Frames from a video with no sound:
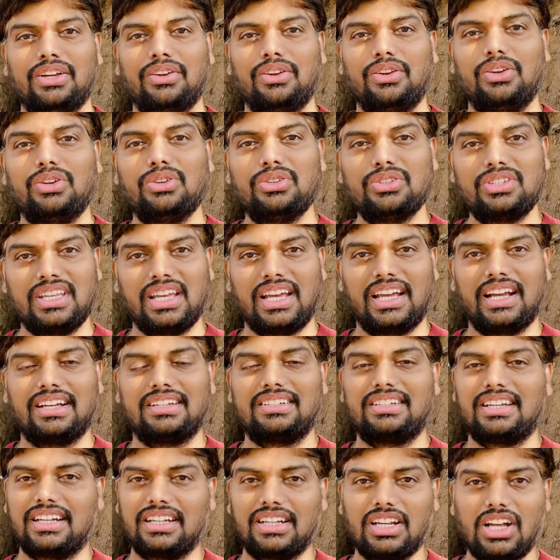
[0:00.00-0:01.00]
using
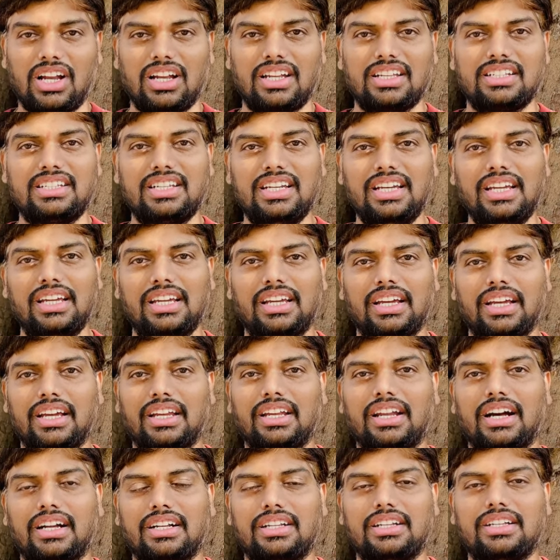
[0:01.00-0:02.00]
technology
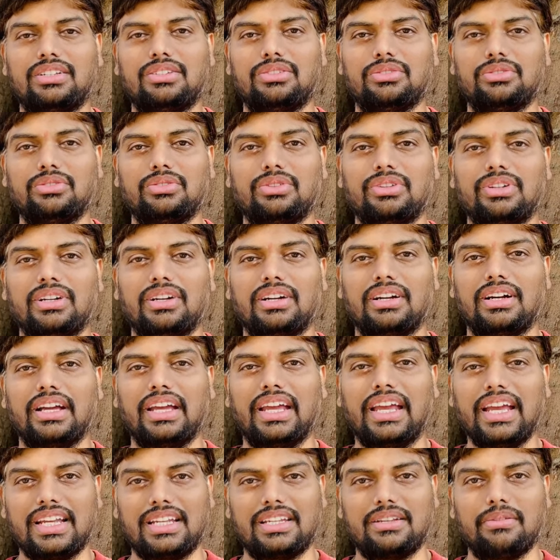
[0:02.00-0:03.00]
in order to
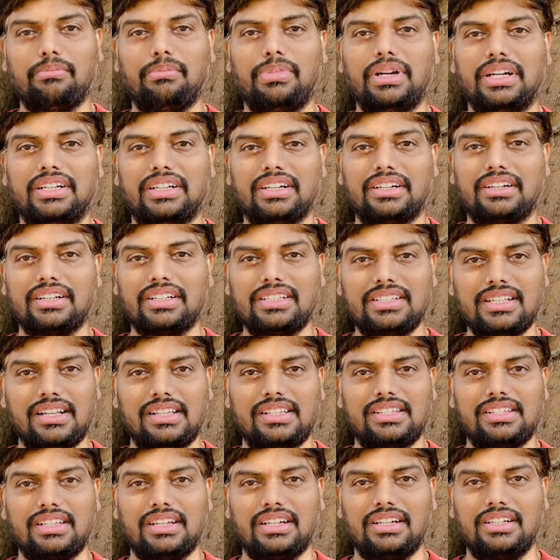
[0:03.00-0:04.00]
get better
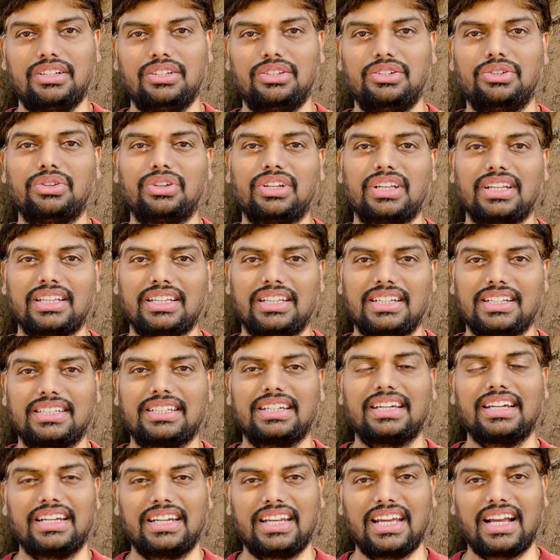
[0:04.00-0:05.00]
results during
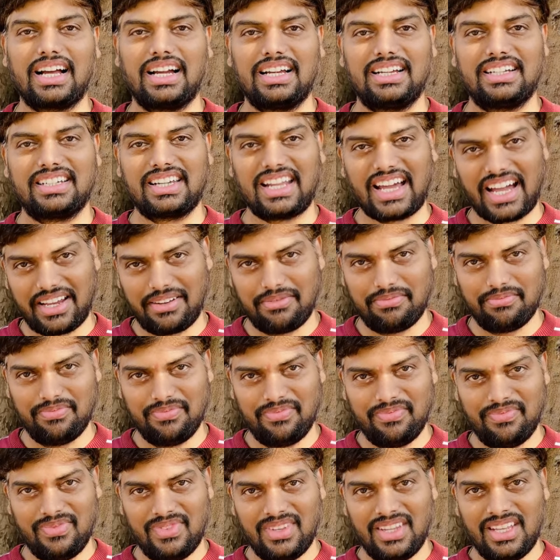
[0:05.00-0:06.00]
this critical time.
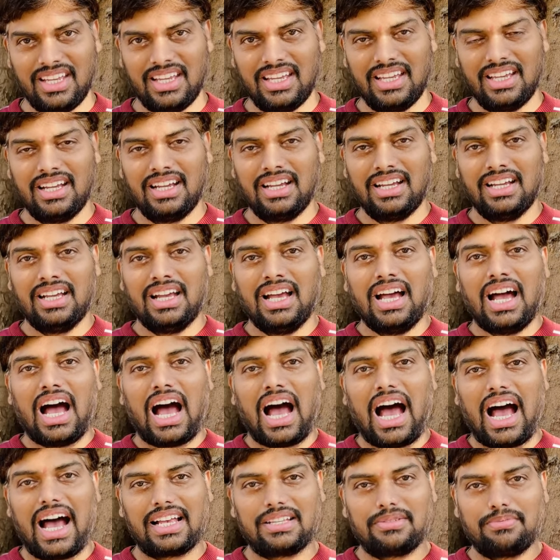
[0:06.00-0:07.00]

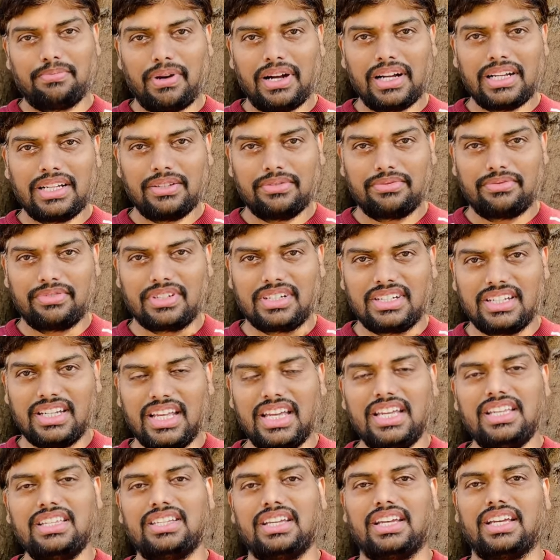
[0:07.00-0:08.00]
As part of
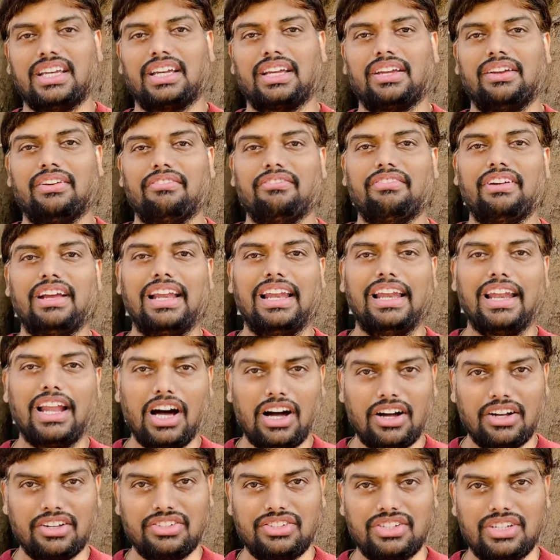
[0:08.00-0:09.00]
teaching, we
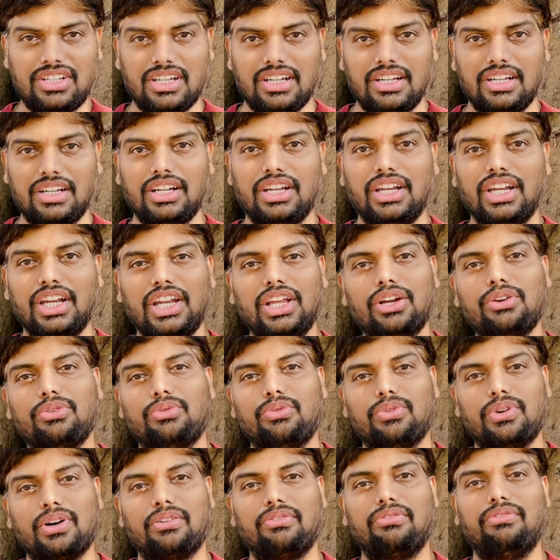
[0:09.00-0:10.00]
launched
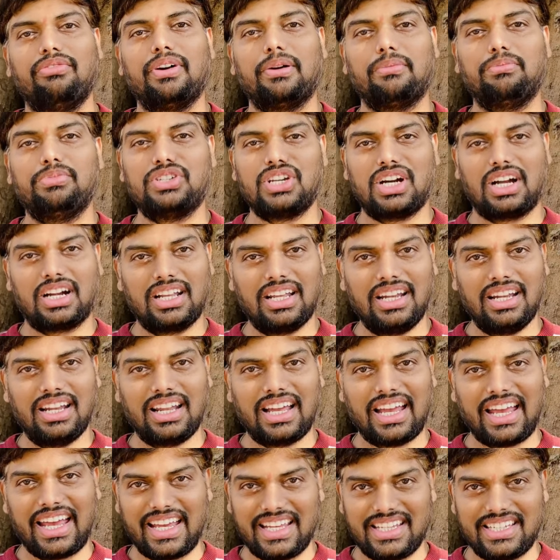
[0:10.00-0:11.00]
new web channel
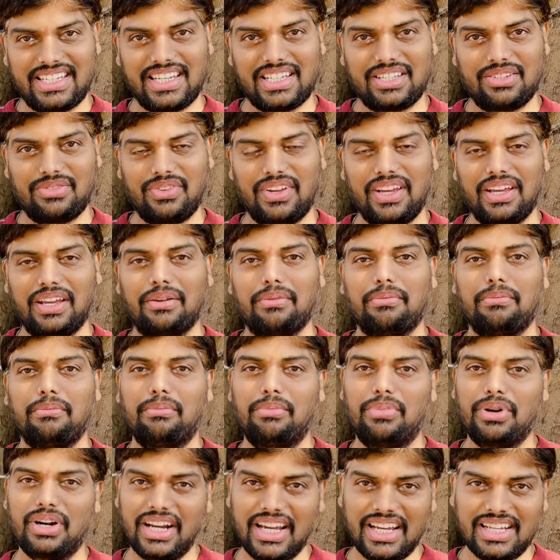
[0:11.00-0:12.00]
SSV
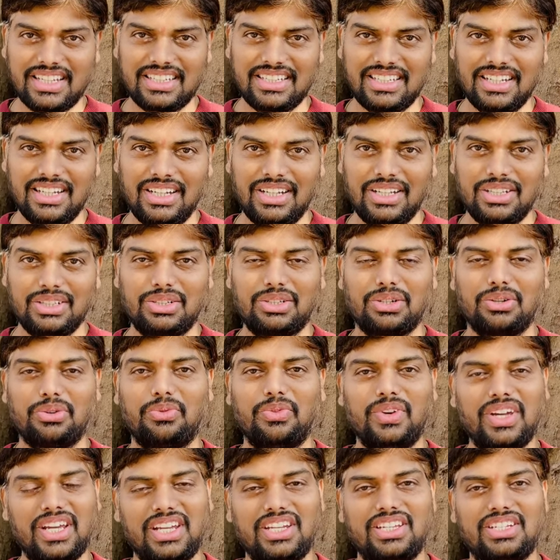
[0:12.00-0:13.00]
Bricks,
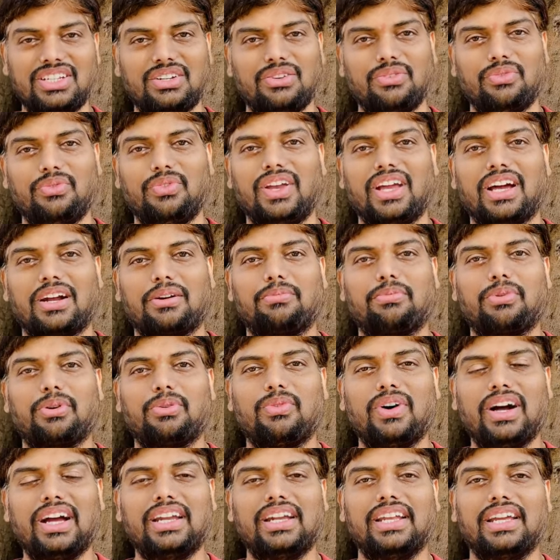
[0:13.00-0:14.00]
through which we are
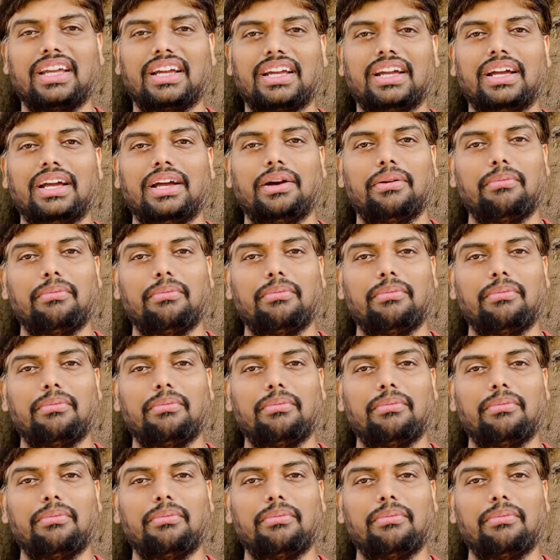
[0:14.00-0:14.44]
providing